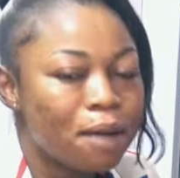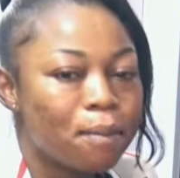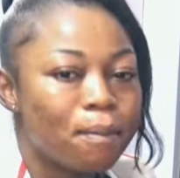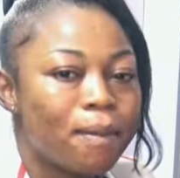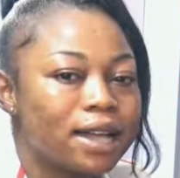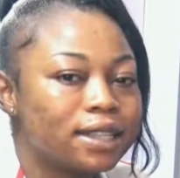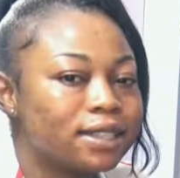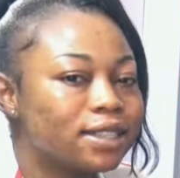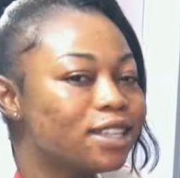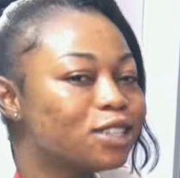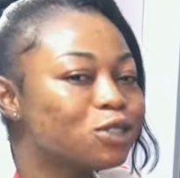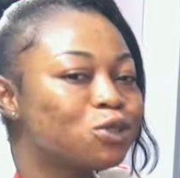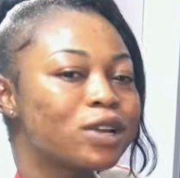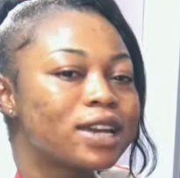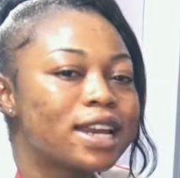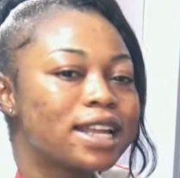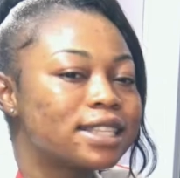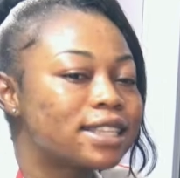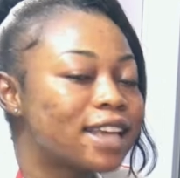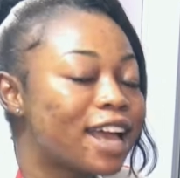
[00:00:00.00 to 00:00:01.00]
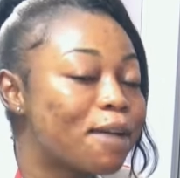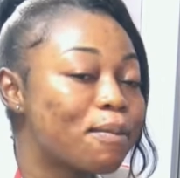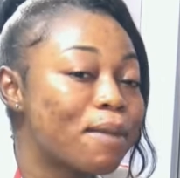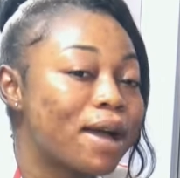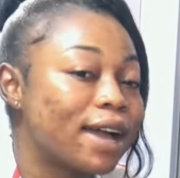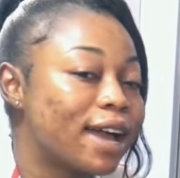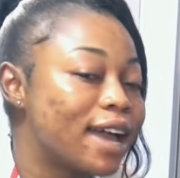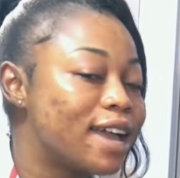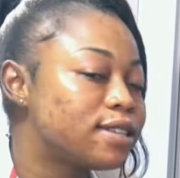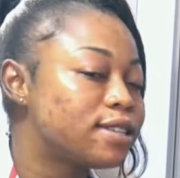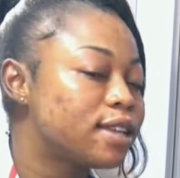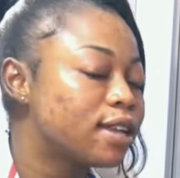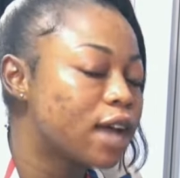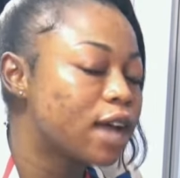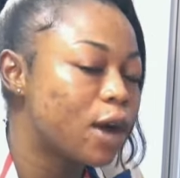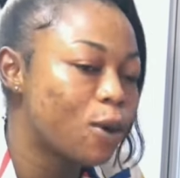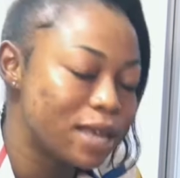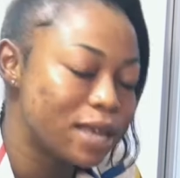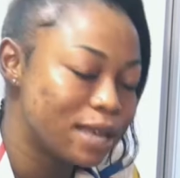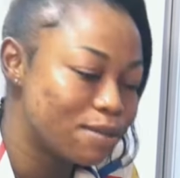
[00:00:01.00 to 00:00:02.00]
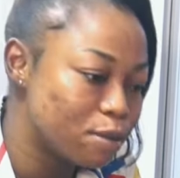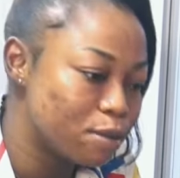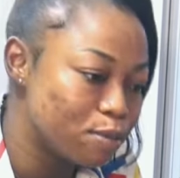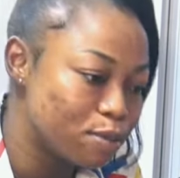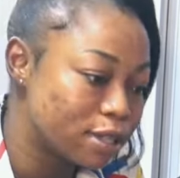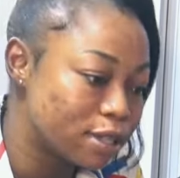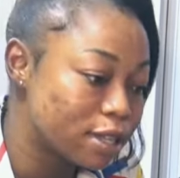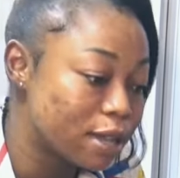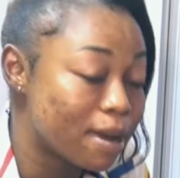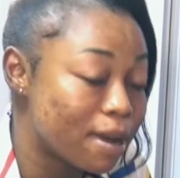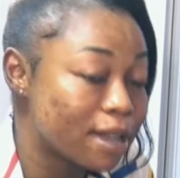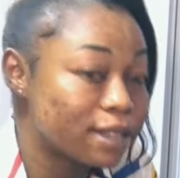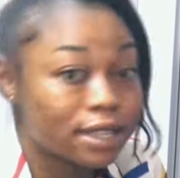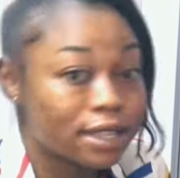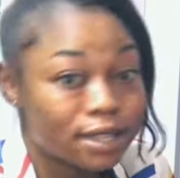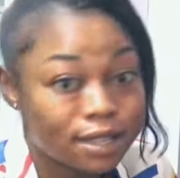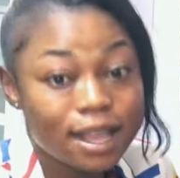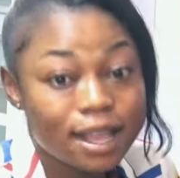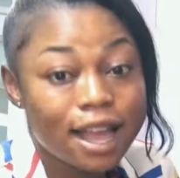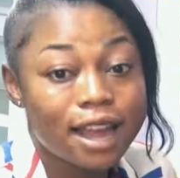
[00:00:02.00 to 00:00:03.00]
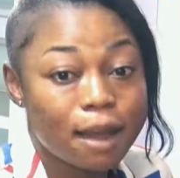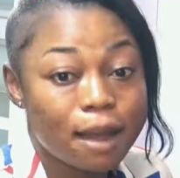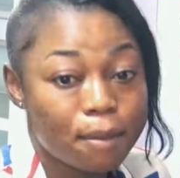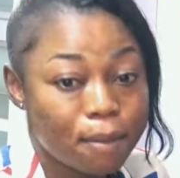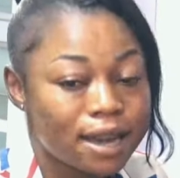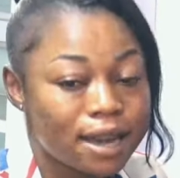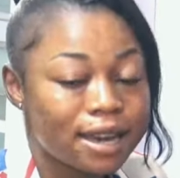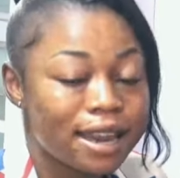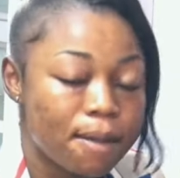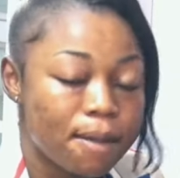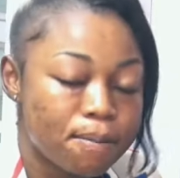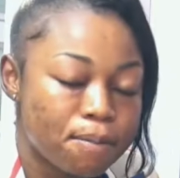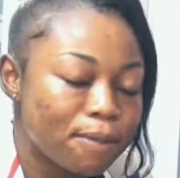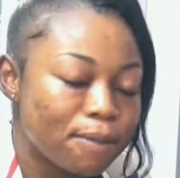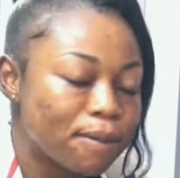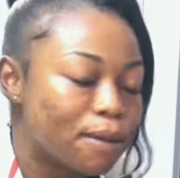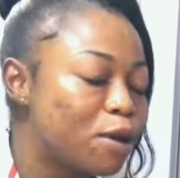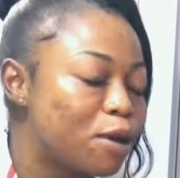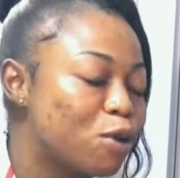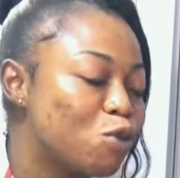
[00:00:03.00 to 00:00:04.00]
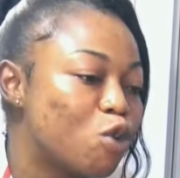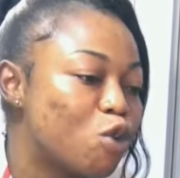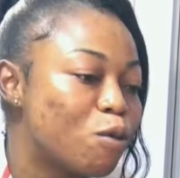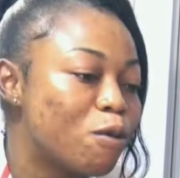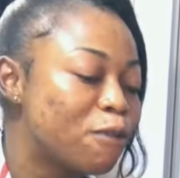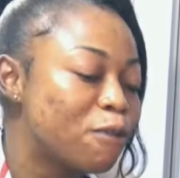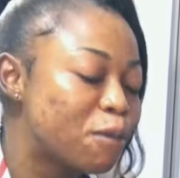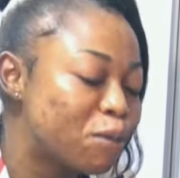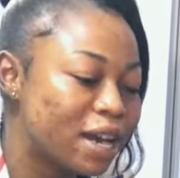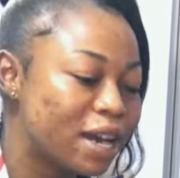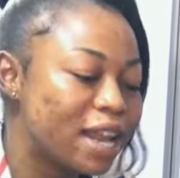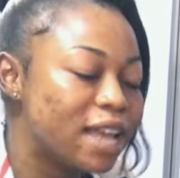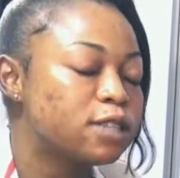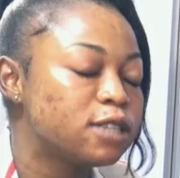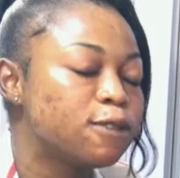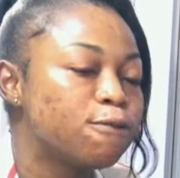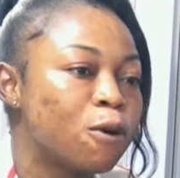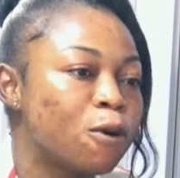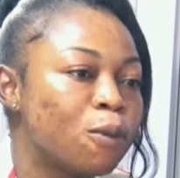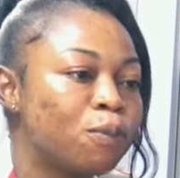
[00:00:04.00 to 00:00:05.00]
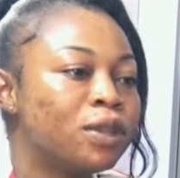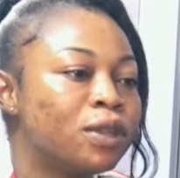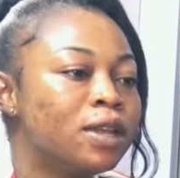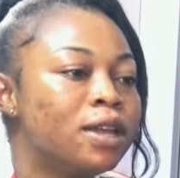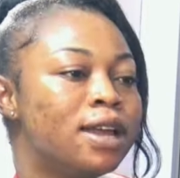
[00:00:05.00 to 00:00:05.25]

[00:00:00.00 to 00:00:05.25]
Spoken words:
But this is not the time man can send Kawaye BBC. But they see an about the MP want to come from Nancy form.